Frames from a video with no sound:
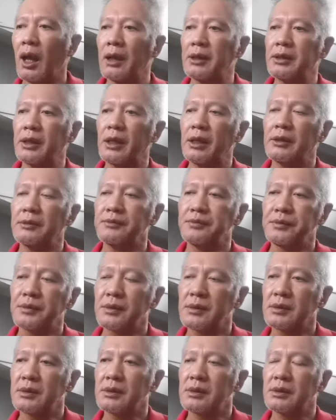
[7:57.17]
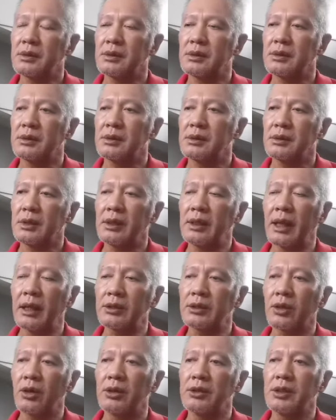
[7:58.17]
And then the
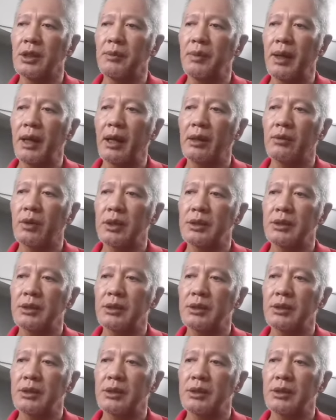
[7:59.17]
next concept I had